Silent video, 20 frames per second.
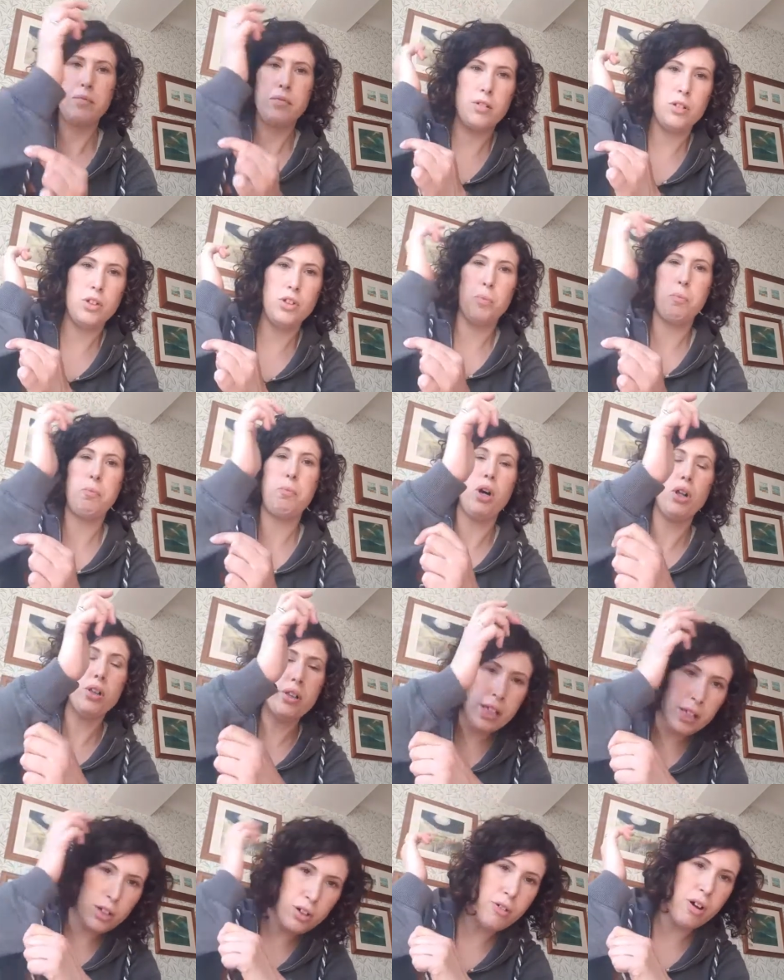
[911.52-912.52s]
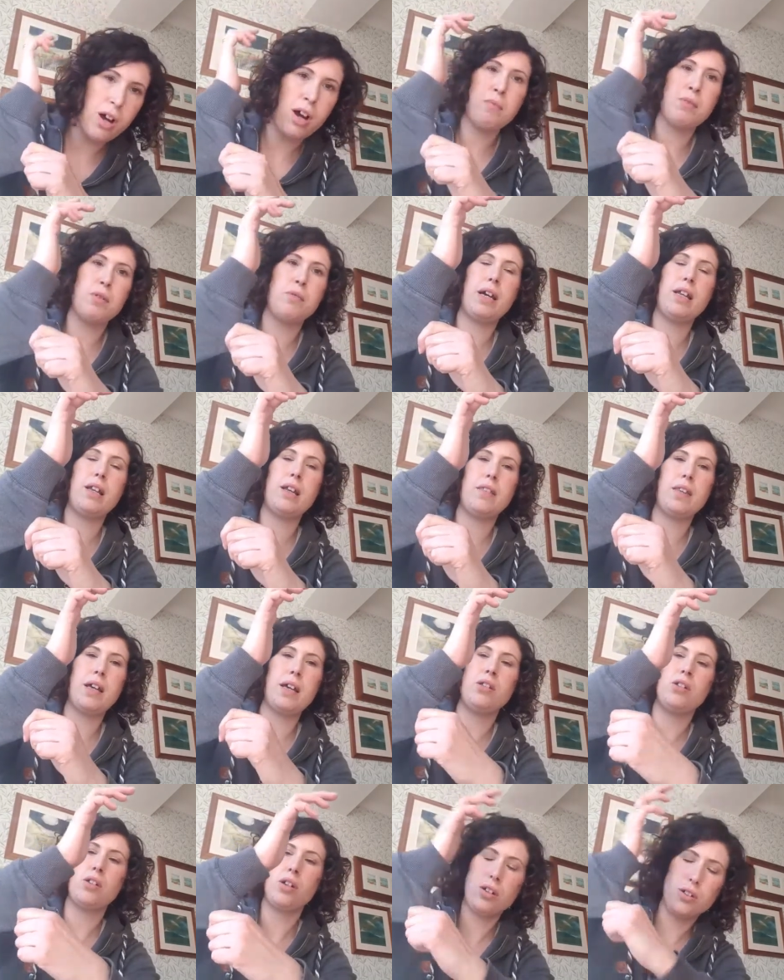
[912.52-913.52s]
pulling your arm away like that
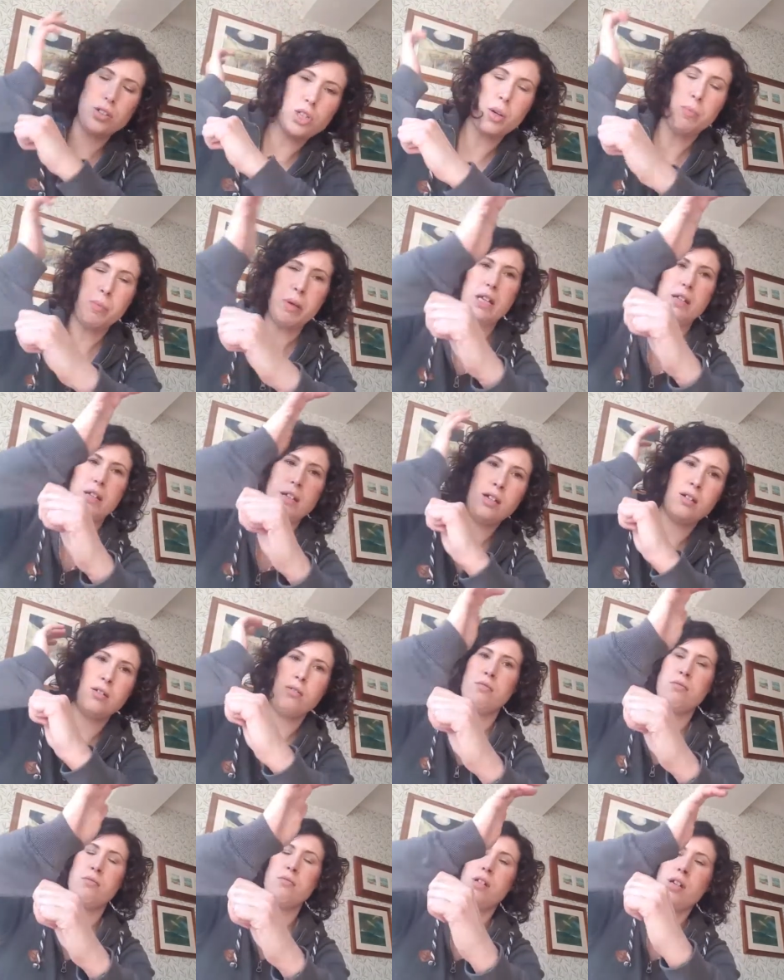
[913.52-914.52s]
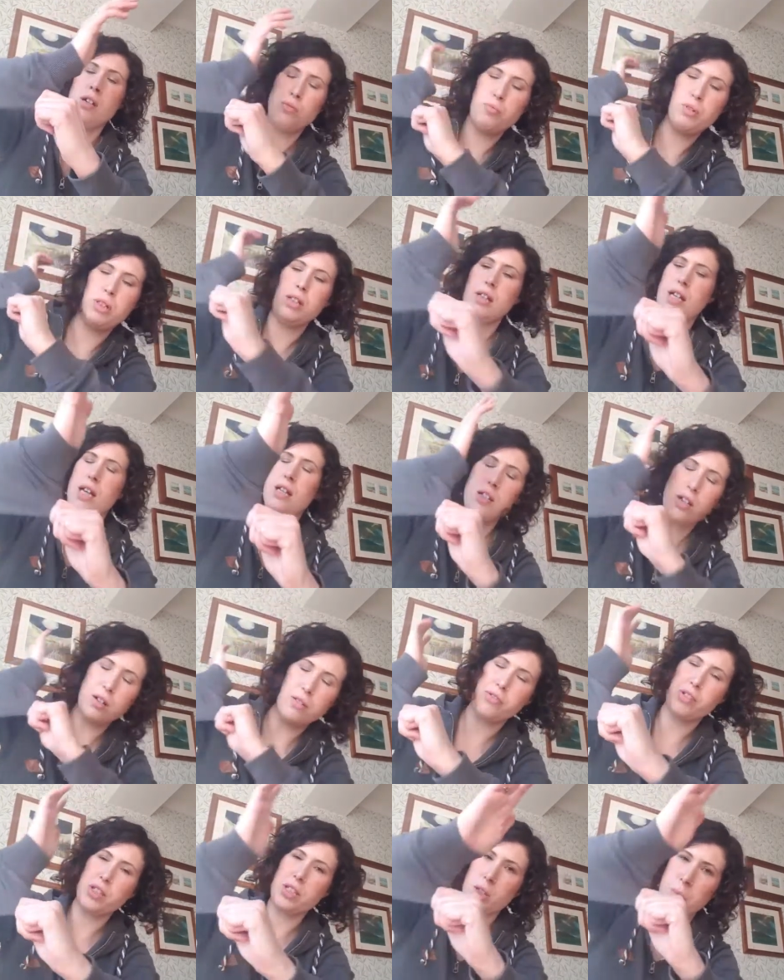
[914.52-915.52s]
and you're going, stop it, no, will you get off,
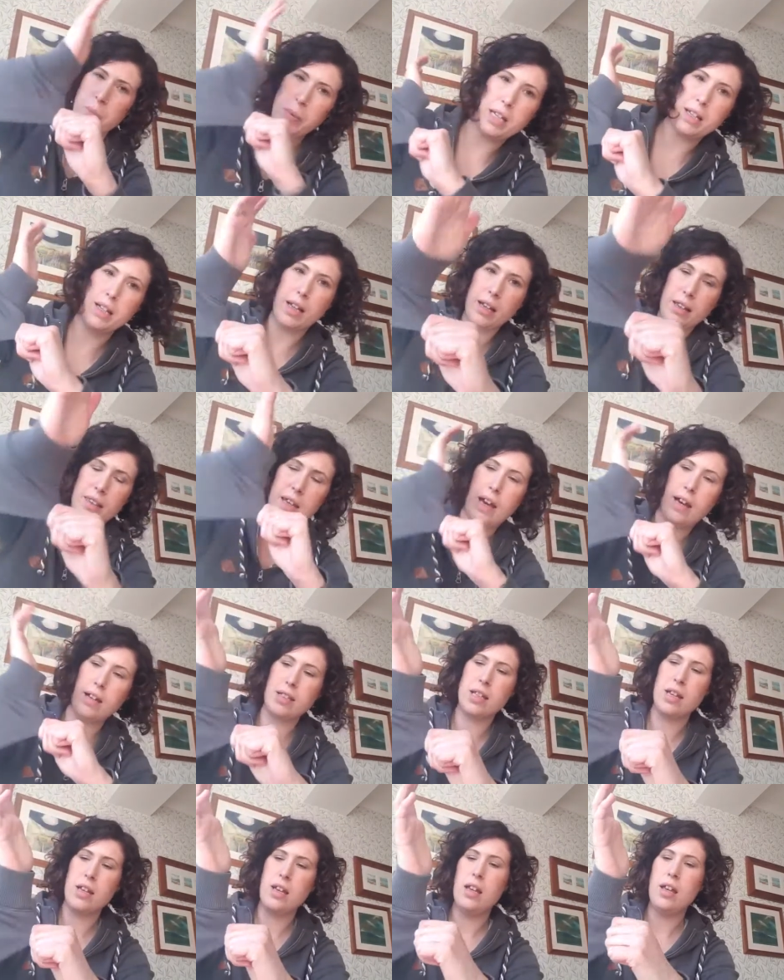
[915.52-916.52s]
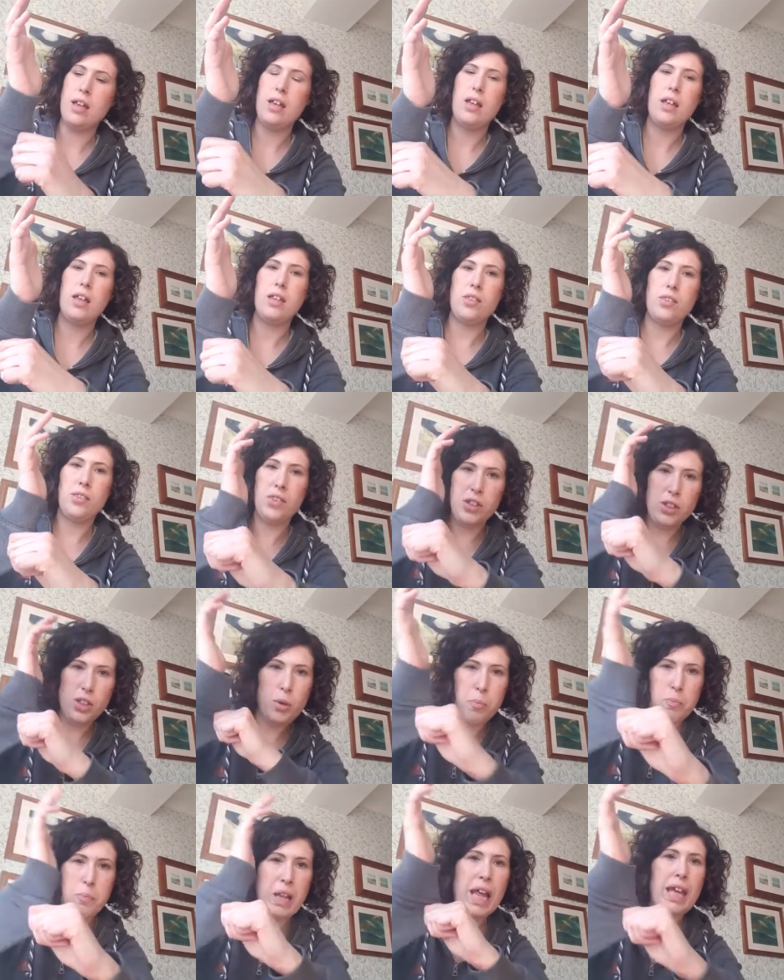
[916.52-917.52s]
stop it, like that. You're
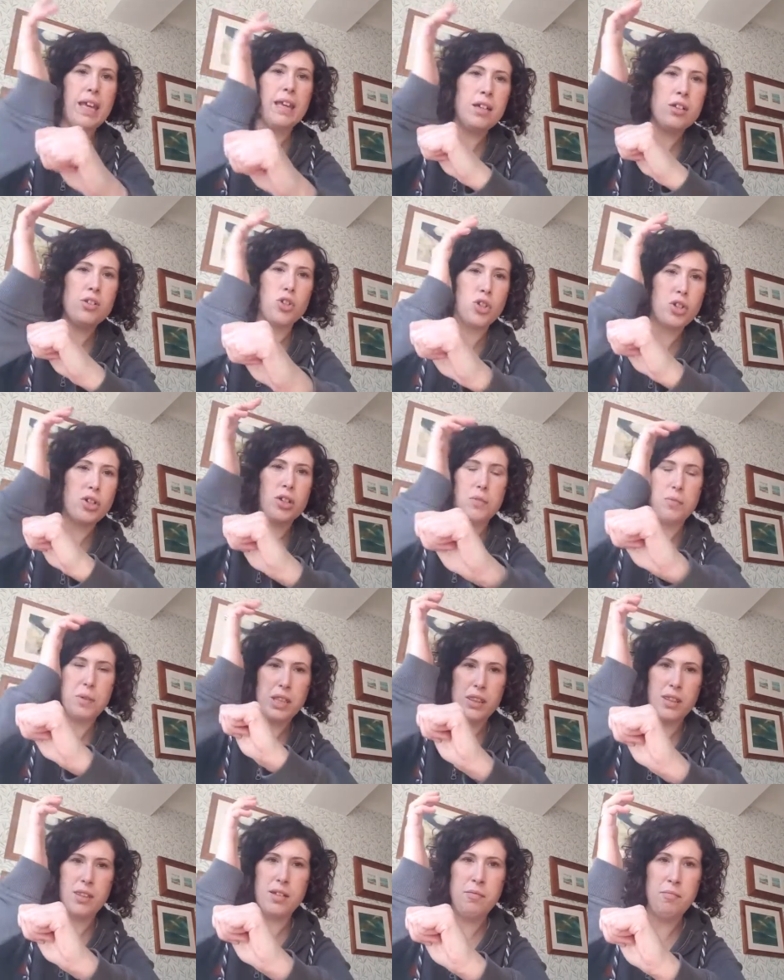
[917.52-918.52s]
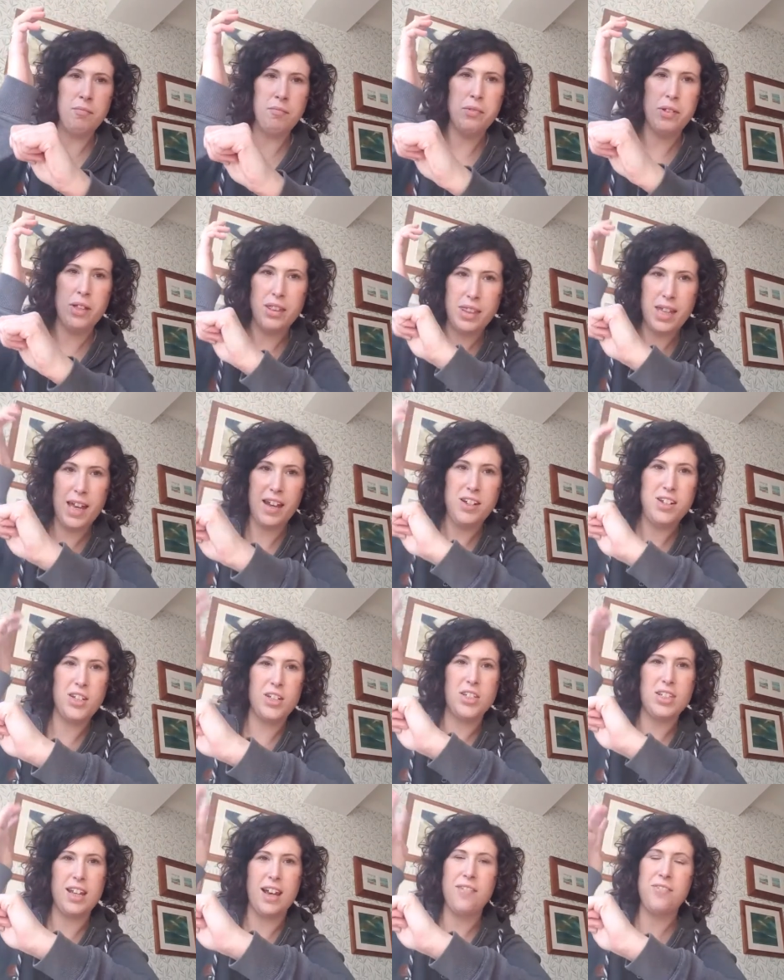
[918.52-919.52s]
playing tuggy with them. They're
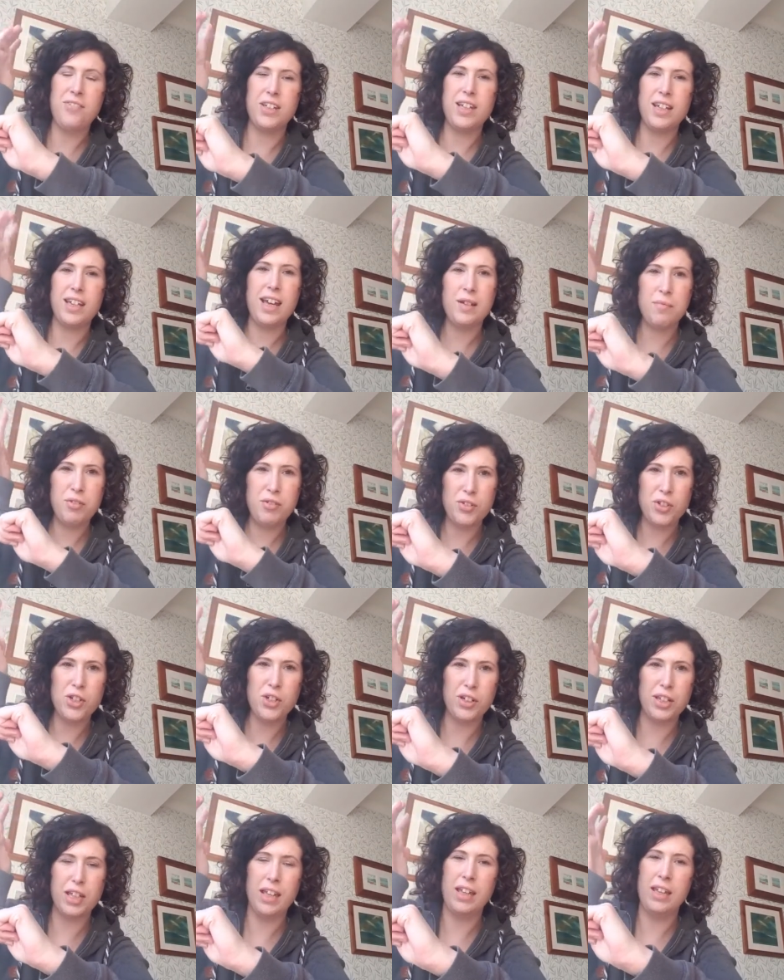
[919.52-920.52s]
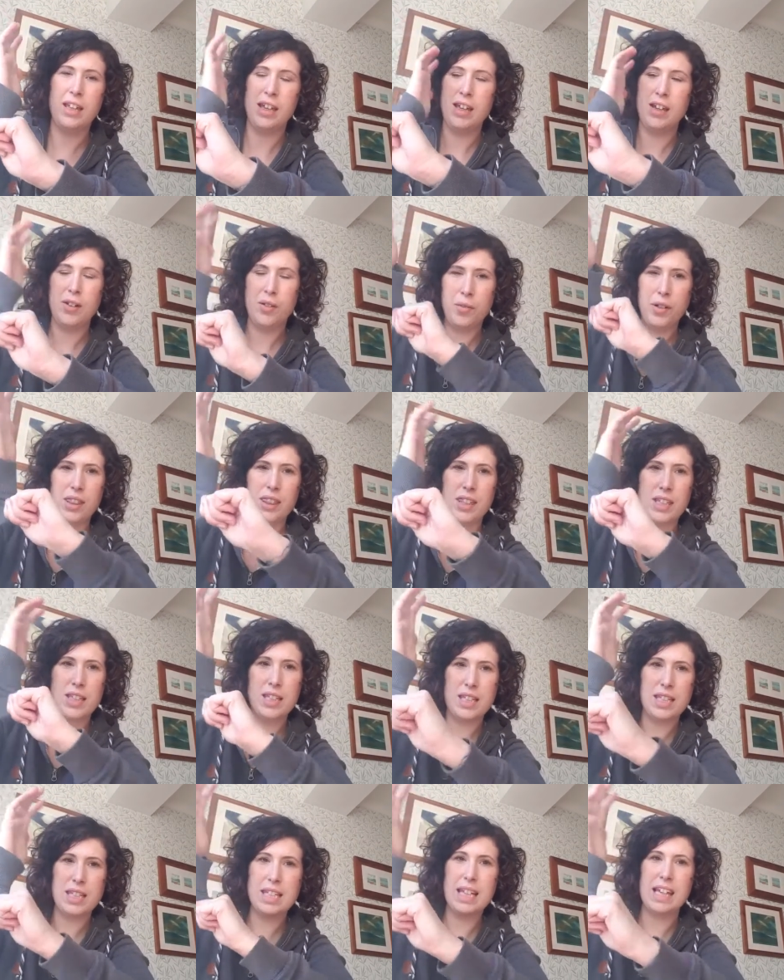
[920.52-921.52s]
just having a game of tuggy with the
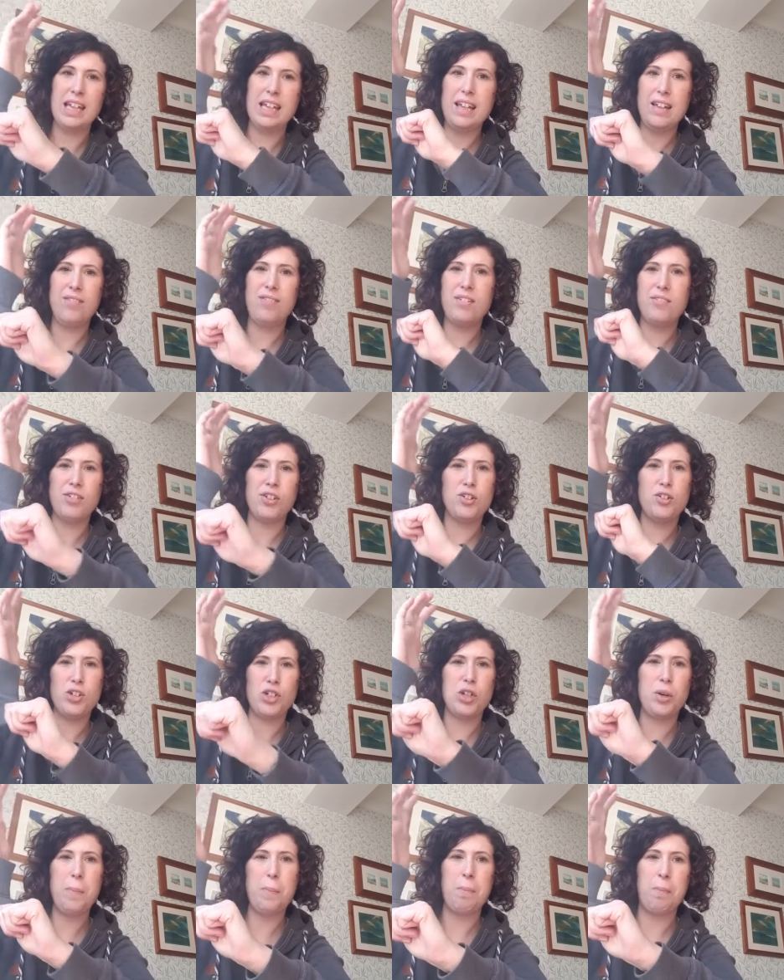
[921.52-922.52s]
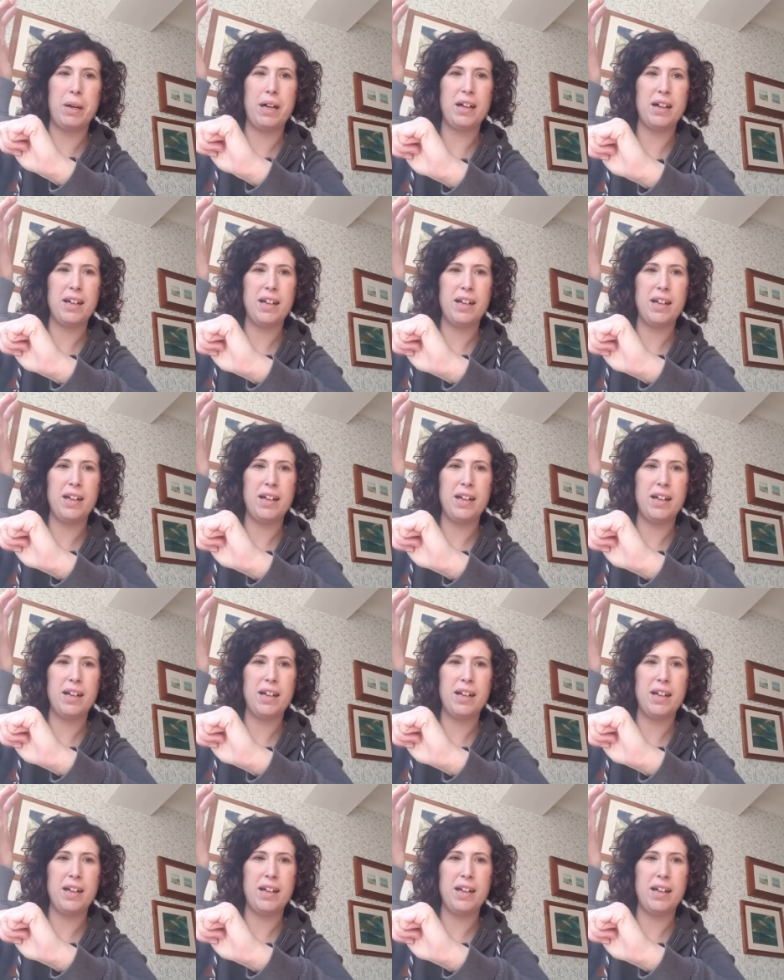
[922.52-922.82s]
sleeve of your jumper,